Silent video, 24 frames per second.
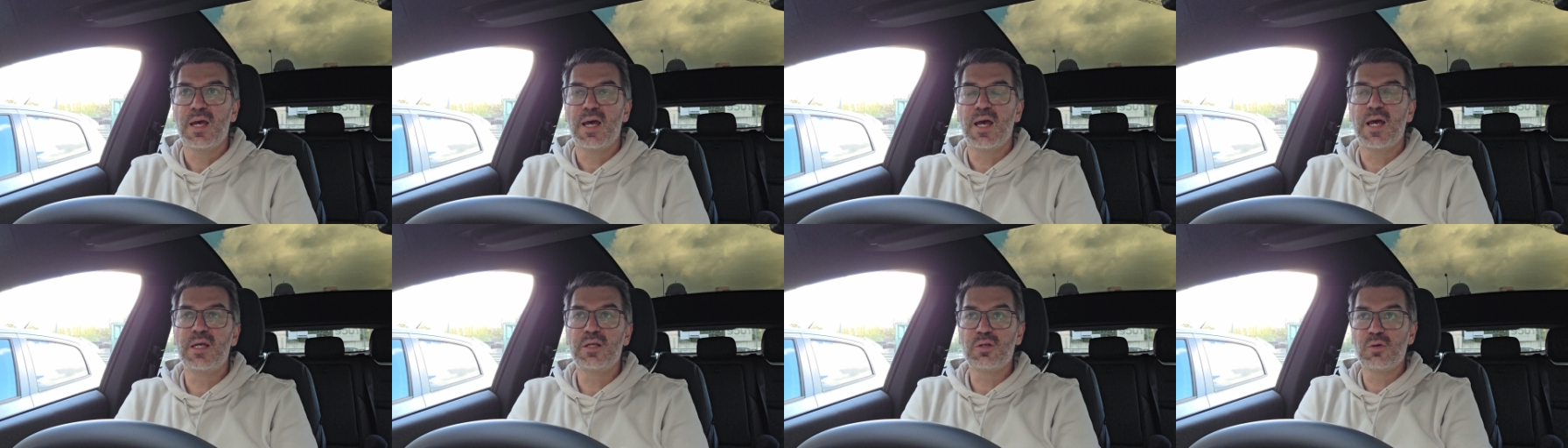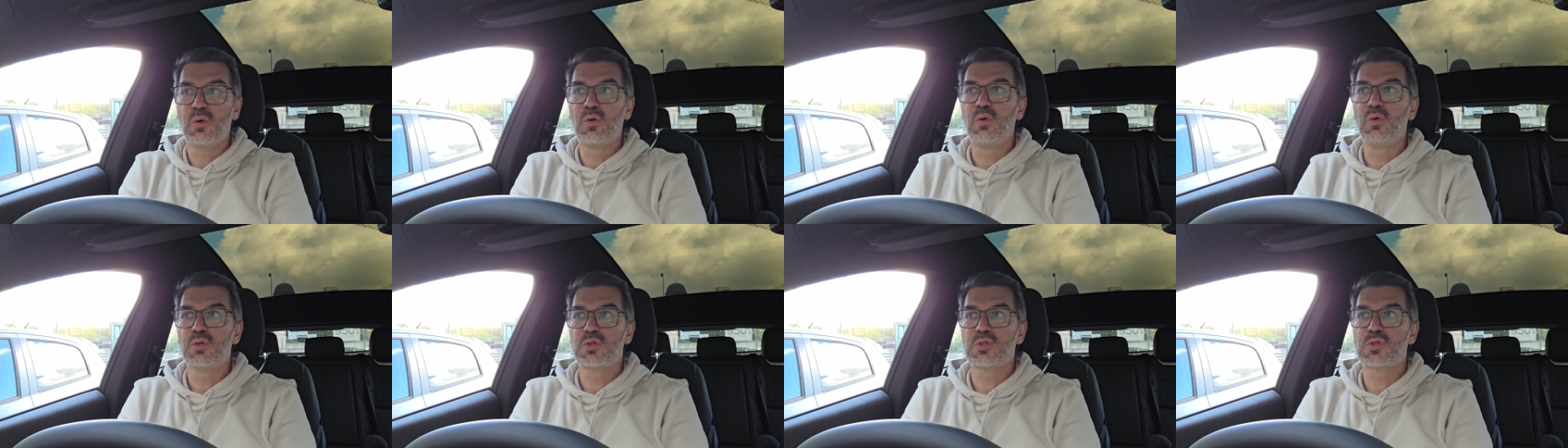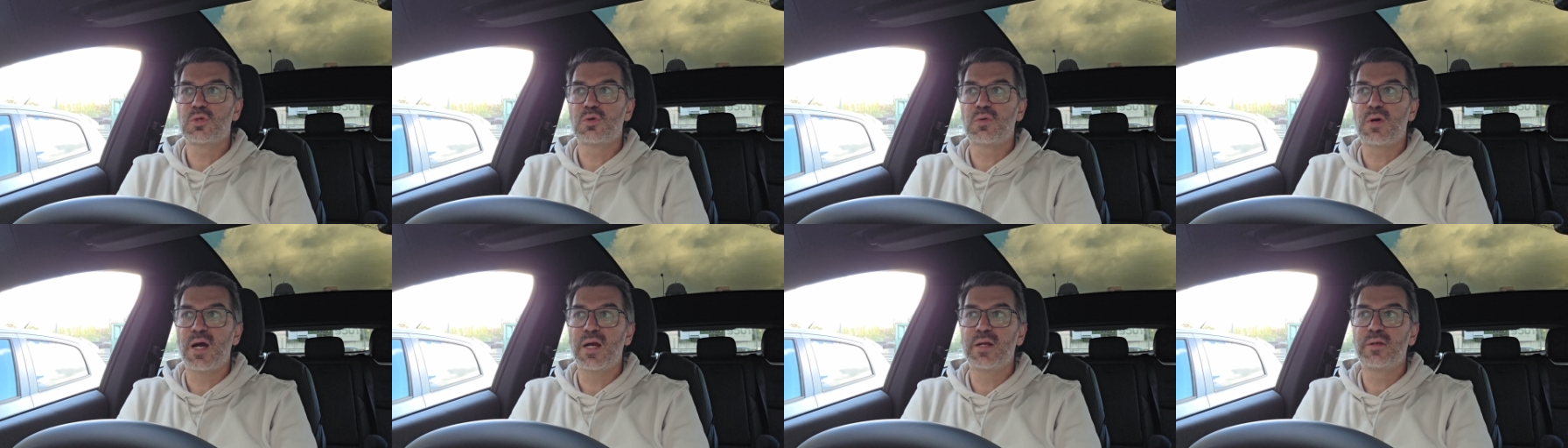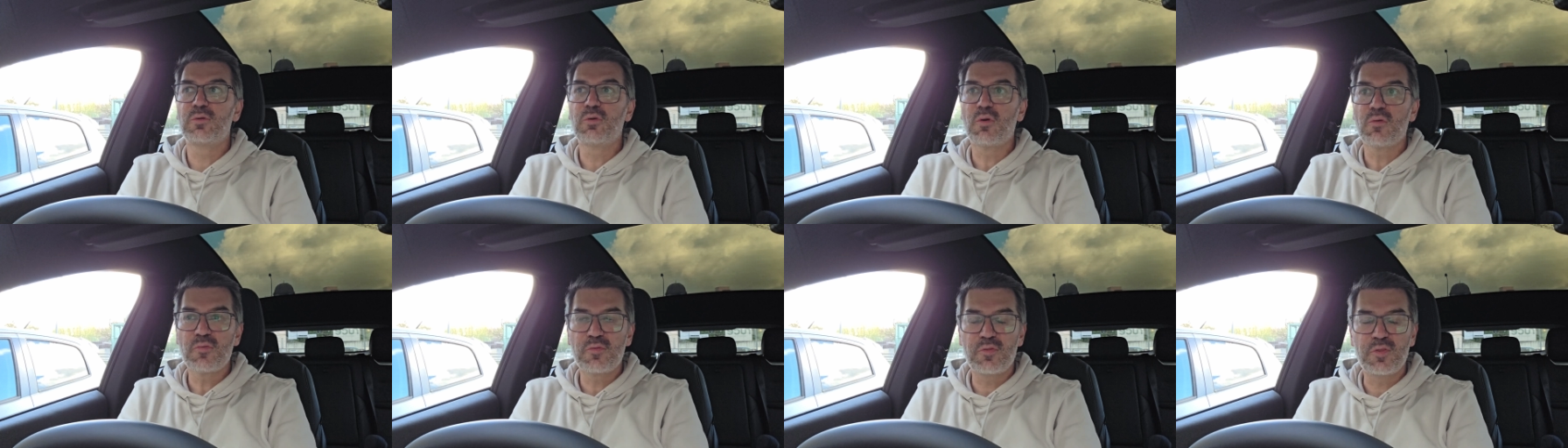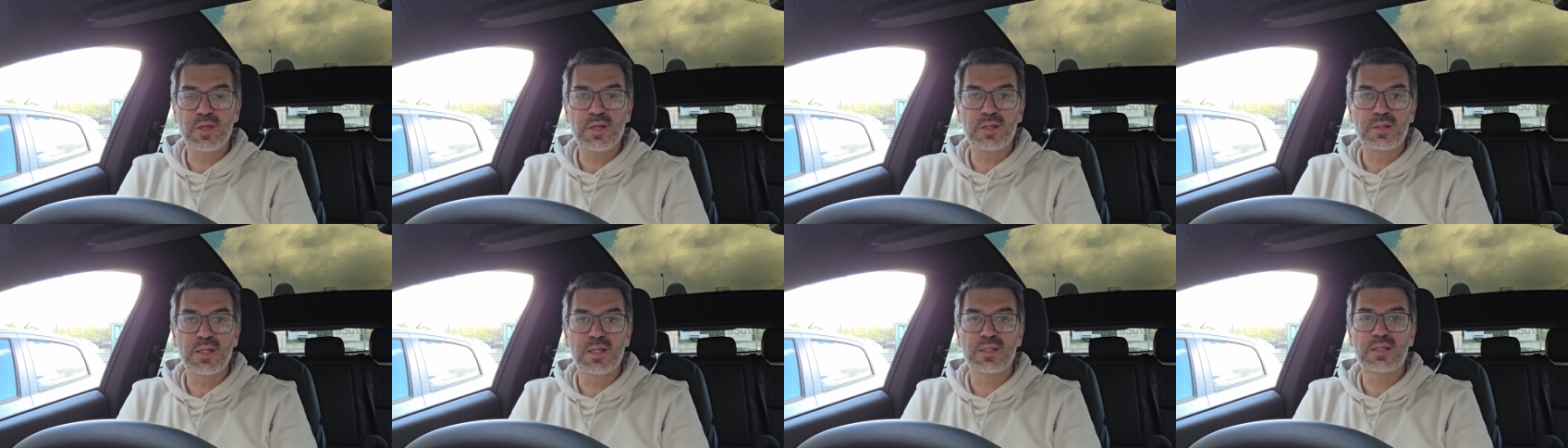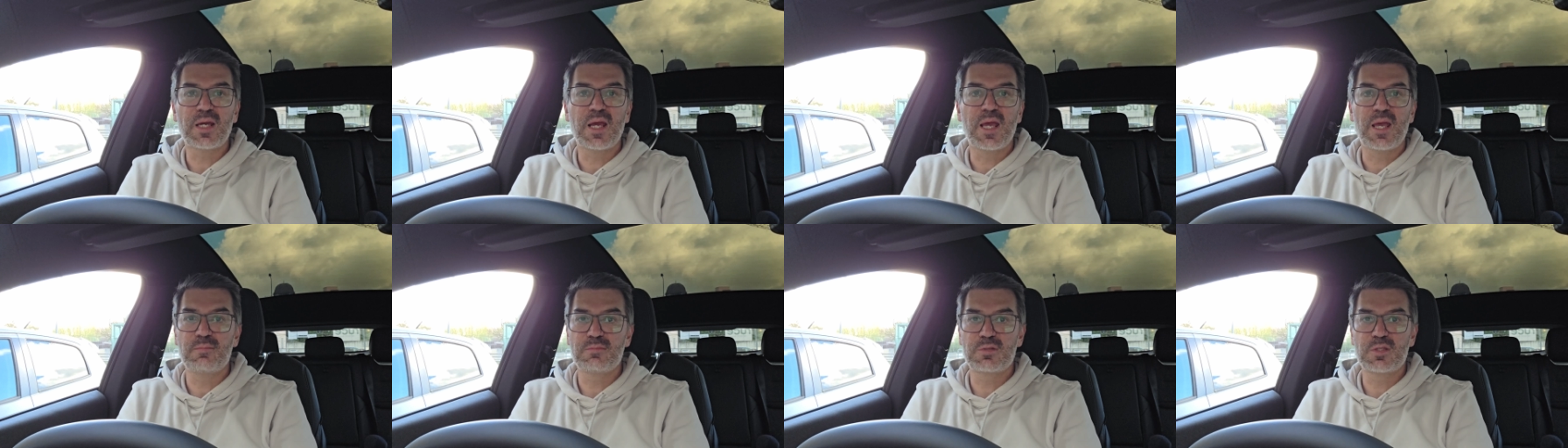and also I don't think that
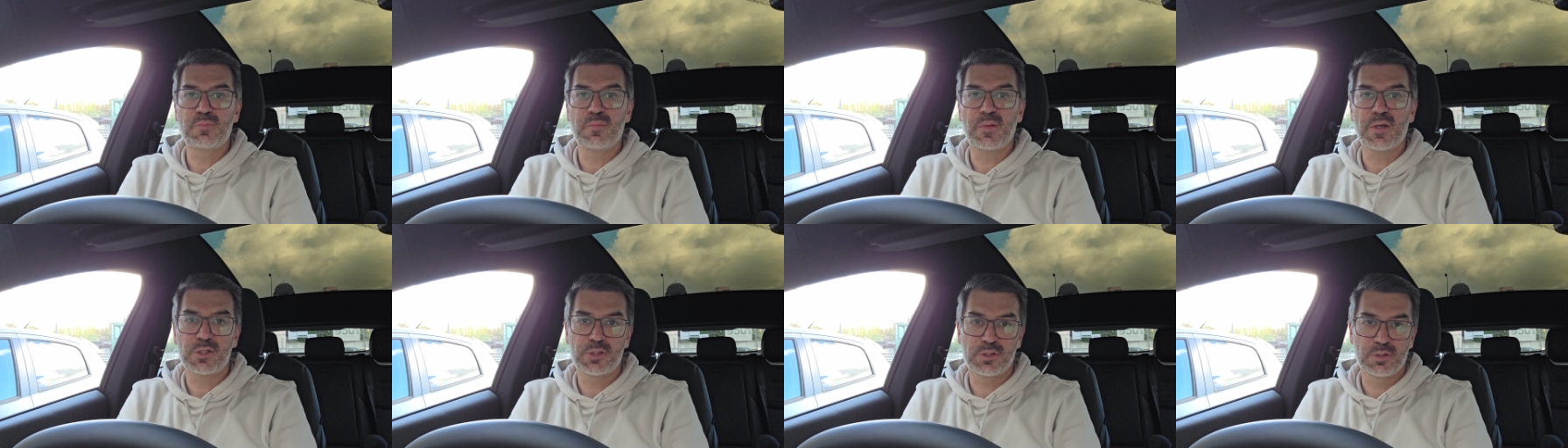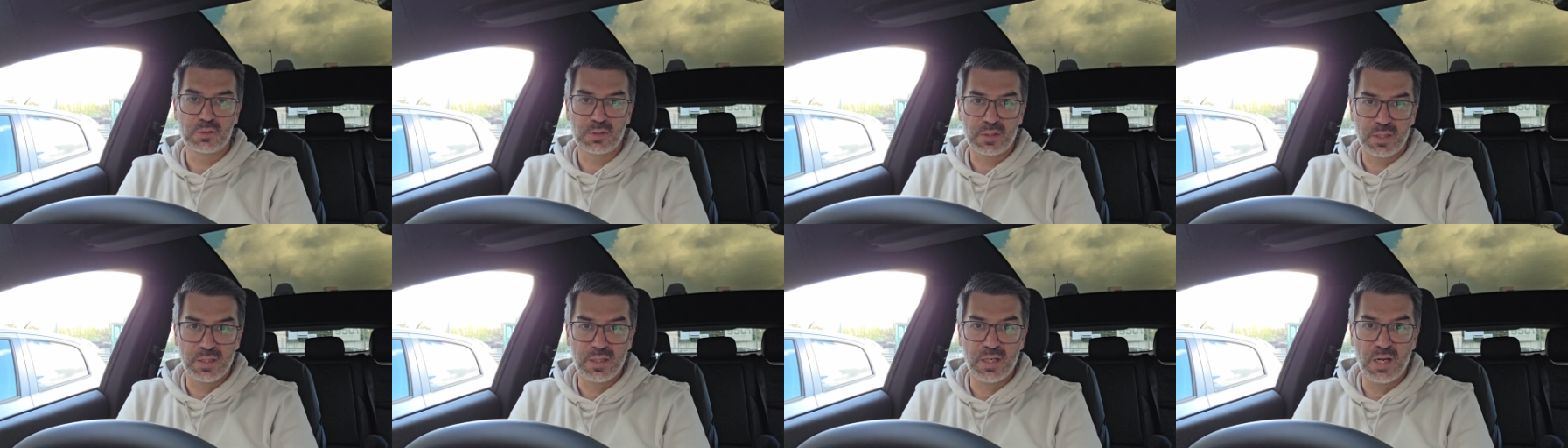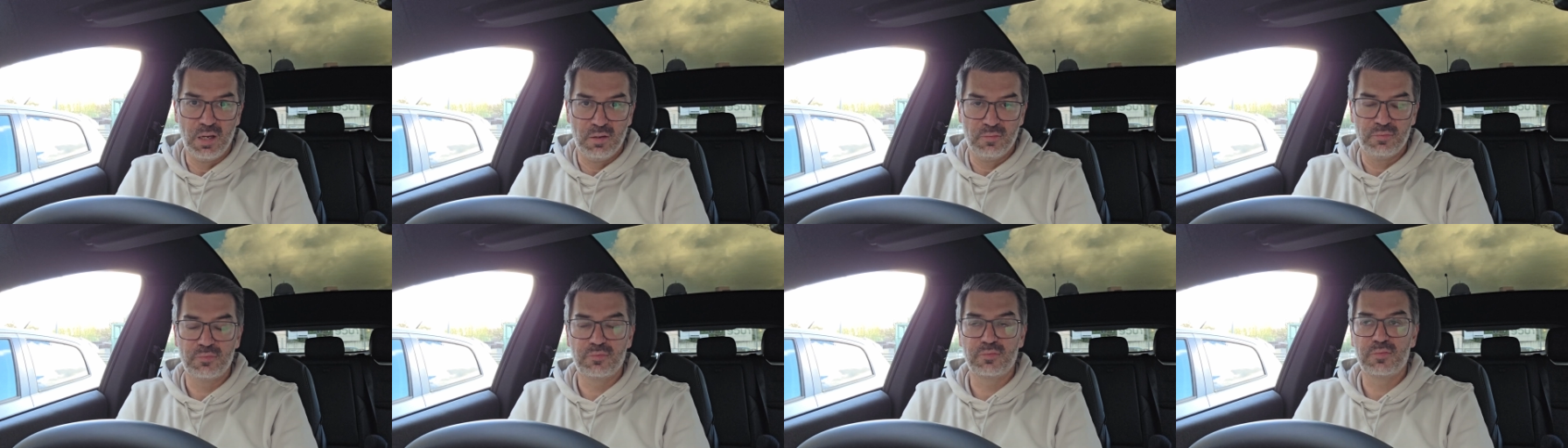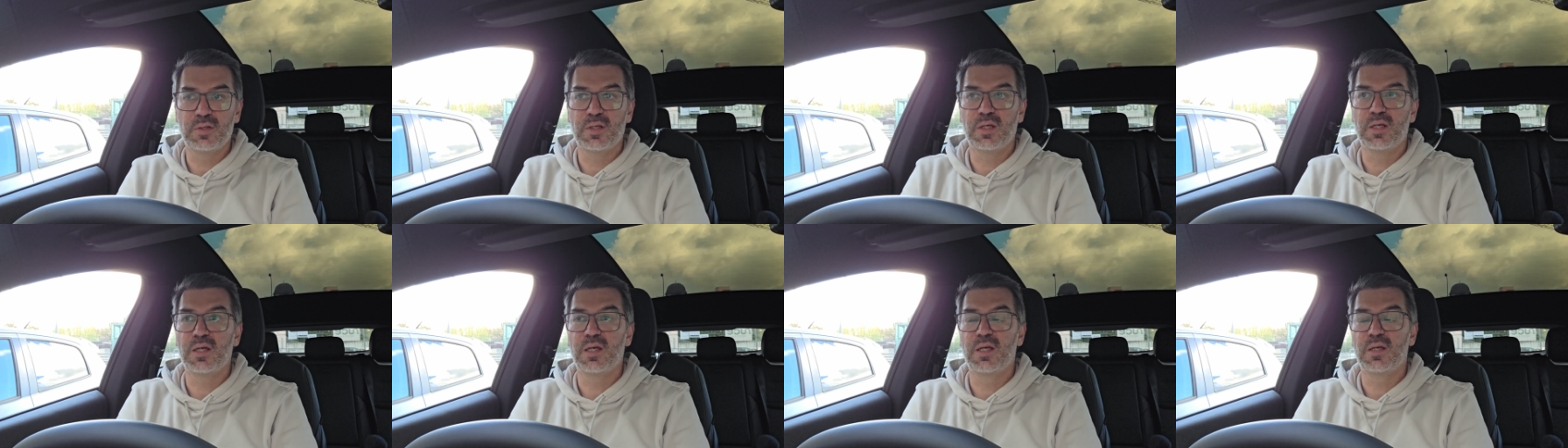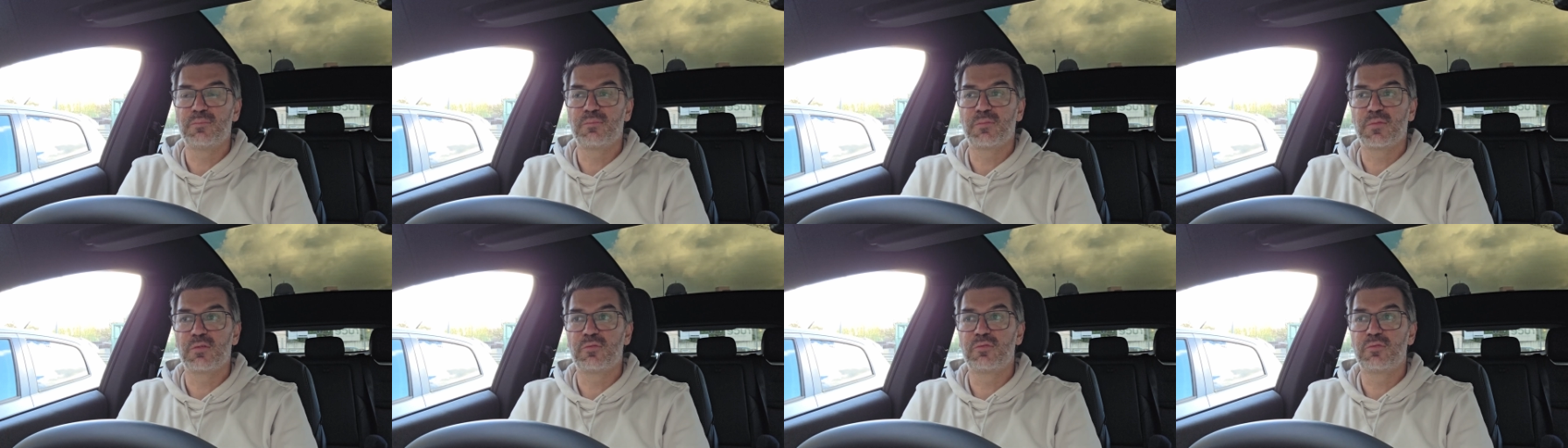I am special enough um,